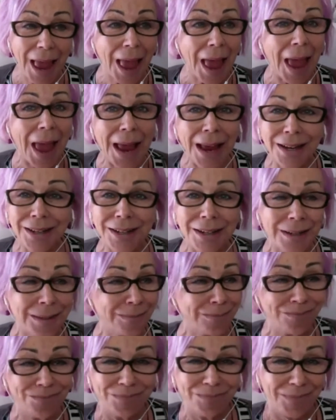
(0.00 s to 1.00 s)
And
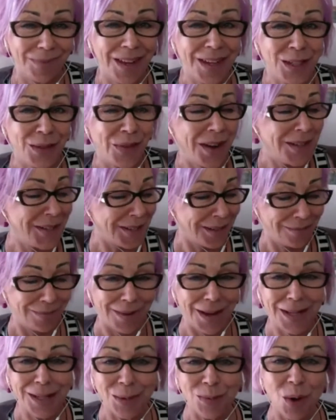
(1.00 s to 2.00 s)
let's face it,
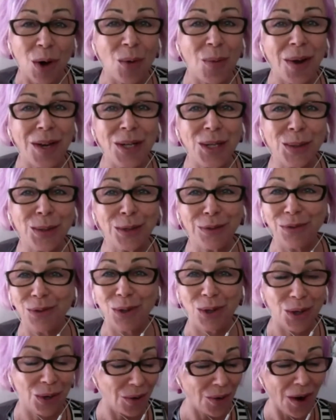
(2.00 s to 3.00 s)
that's what we're doing it
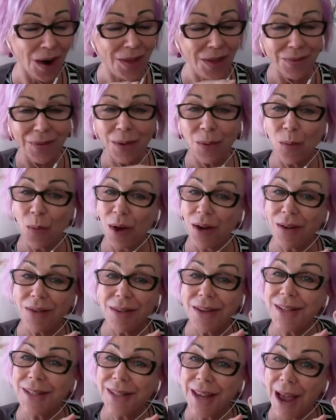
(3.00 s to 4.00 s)
for. You're either in one of
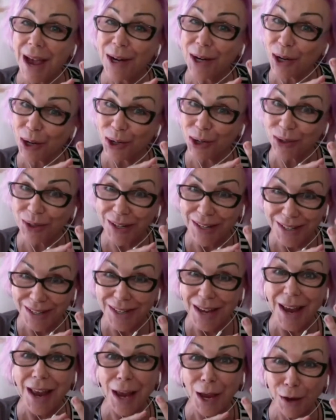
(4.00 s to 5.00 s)
these
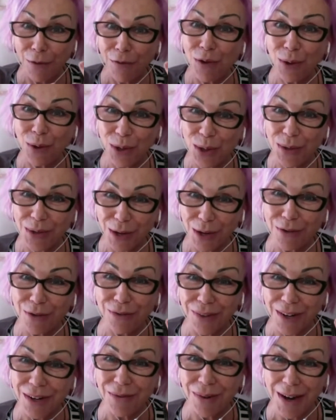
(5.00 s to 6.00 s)
categories if you're doing a
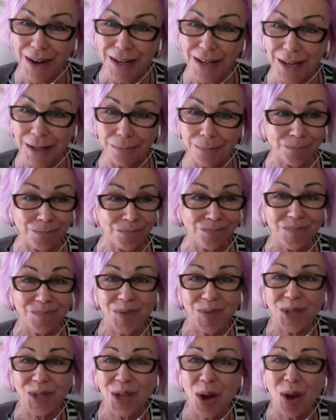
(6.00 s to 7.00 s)
free reading.
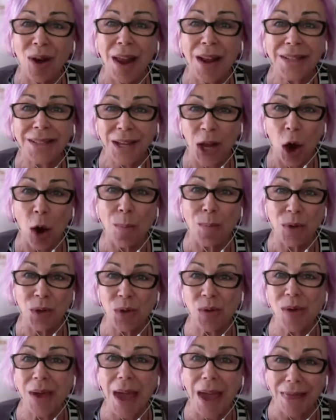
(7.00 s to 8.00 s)
So let's help
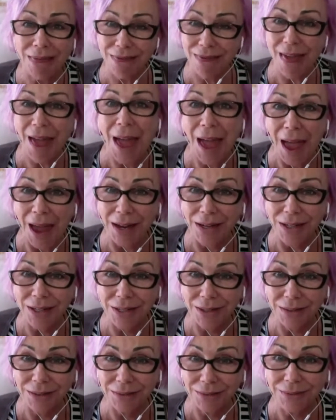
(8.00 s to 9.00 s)
you get that.
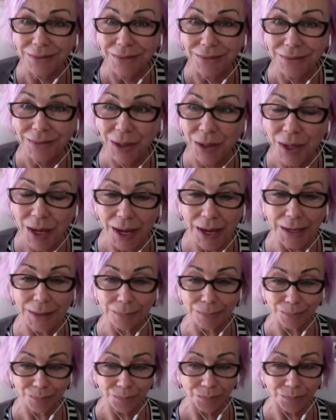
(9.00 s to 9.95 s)
Okay.